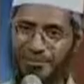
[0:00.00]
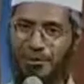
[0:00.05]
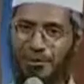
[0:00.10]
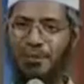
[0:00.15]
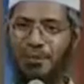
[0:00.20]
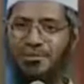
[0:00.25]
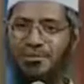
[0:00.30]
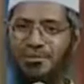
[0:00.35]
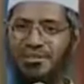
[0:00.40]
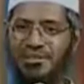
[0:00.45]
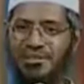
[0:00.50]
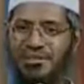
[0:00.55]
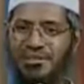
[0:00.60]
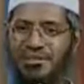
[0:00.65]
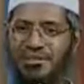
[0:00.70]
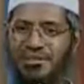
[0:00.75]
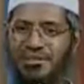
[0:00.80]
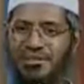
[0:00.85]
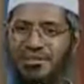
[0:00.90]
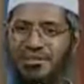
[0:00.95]
may come in the gray area,
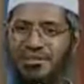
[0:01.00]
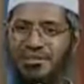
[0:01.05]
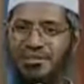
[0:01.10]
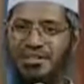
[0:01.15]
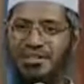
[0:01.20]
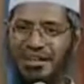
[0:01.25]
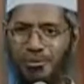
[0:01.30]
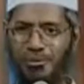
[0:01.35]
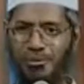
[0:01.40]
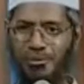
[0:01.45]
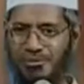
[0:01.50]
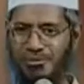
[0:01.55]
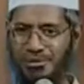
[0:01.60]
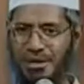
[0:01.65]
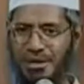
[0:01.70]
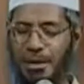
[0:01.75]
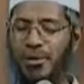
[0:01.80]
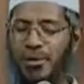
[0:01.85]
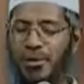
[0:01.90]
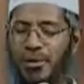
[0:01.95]
no problem.
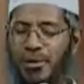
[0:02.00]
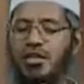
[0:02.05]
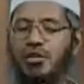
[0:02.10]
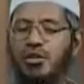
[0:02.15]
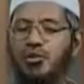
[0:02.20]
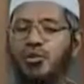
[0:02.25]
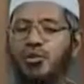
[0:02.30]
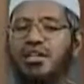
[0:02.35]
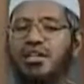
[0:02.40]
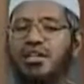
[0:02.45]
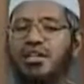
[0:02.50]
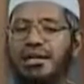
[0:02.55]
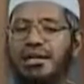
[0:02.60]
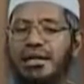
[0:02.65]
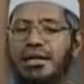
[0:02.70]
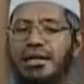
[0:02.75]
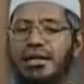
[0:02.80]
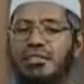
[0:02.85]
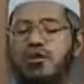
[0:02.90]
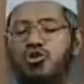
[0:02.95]
But see to it that
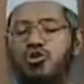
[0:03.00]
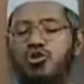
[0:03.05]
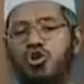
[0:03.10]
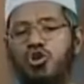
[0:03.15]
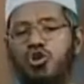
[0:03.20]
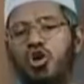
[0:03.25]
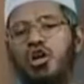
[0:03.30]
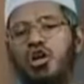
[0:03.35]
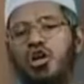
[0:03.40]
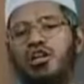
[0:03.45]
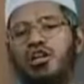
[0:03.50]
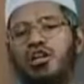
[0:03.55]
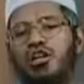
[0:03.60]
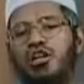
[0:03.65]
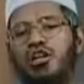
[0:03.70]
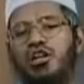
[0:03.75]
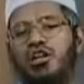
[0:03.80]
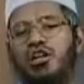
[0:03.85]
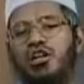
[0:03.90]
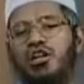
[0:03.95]
unnecessary should not got damage
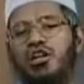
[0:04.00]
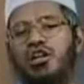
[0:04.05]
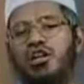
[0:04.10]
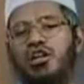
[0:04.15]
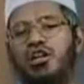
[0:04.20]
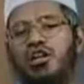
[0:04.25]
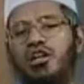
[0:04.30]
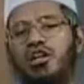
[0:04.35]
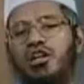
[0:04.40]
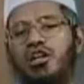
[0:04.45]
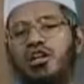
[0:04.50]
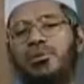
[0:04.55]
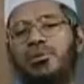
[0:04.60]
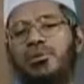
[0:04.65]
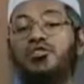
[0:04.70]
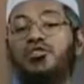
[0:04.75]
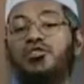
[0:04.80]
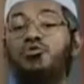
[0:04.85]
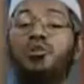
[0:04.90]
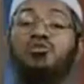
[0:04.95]
to the main person who has
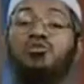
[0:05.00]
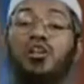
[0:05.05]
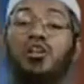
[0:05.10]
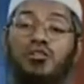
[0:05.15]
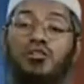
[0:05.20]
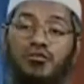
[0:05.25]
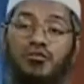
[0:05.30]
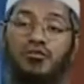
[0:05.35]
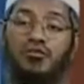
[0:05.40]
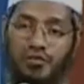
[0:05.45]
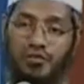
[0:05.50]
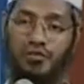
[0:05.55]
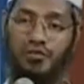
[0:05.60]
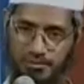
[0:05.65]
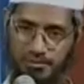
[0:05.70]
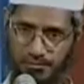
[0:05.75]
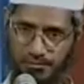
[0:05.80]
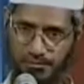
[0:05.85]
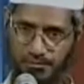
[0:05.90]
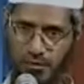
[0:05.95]
produced that software.
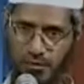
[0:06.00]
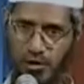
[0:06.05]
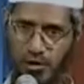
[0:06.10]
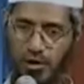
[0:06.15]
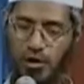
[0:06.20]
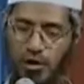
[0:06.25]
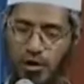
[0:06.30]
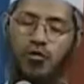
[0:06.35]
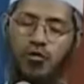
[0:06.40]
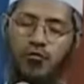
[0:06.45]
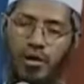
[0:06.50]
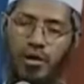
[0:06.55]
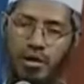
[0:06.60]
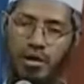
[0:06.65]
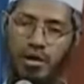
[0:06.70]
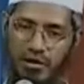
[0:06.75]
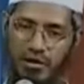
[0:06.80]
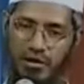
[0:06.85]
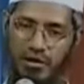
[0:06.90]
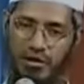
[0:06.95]
So if you're
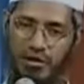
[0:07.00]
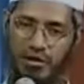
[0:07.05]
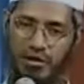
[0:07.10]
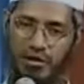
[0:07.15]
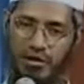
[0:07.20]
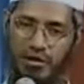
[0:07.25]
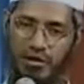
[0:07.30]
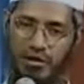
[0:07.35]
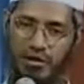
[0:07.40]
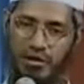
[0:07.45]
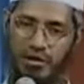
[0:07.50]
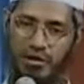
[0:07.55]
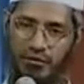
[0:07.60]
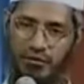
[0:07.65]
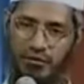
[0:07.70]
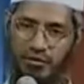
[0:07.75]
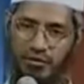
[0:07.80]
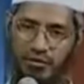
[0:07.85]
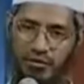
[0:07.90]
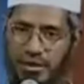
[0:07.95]
living in a country
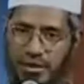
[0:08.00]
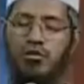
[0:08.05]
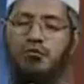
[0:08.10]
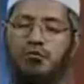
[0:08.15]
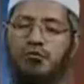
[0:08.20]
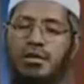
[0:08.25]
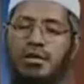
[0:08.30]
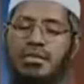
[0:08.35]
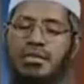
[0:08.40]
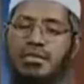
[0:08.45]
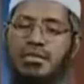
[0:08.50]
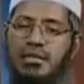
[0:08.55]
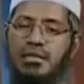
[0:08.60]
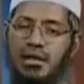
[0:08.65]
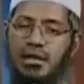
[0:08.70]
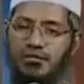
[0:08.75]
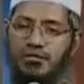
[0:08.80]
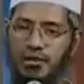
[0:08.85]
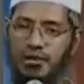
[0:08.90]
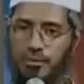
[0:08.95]
where software is easily
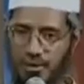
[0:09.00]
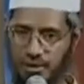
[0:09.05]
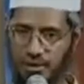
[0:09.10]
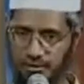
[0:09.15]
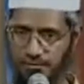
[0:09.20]
available,